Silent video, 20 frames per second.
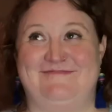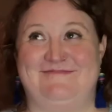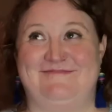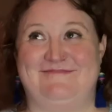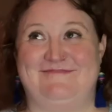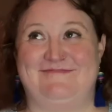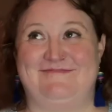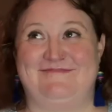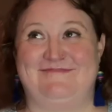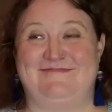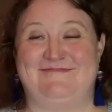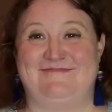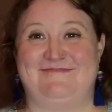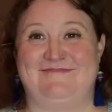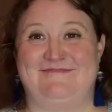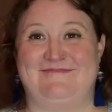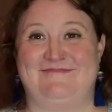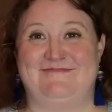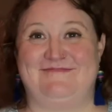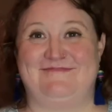
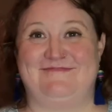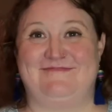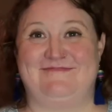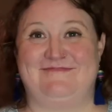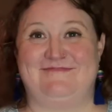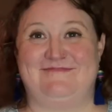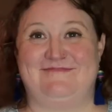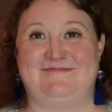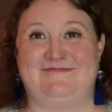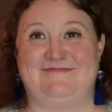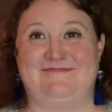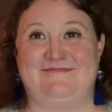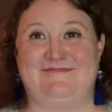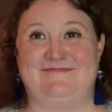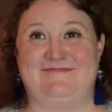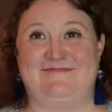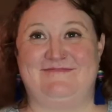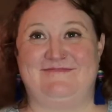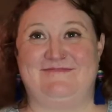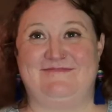
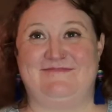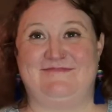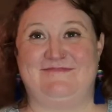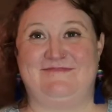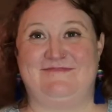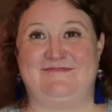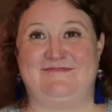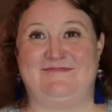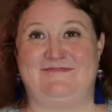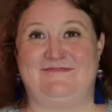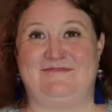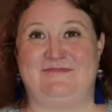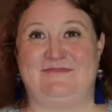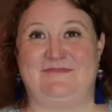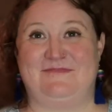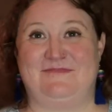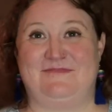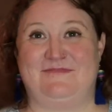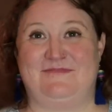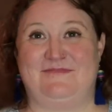
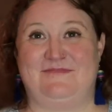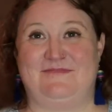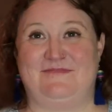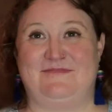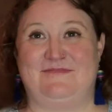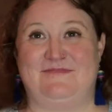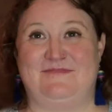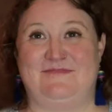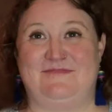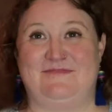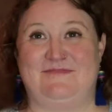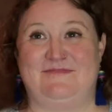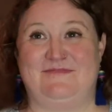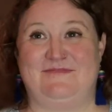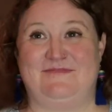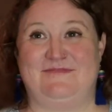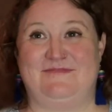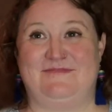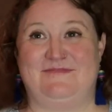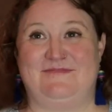
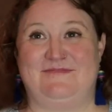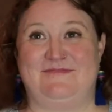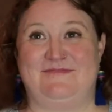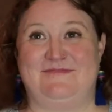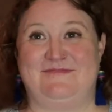This person isn't speaking.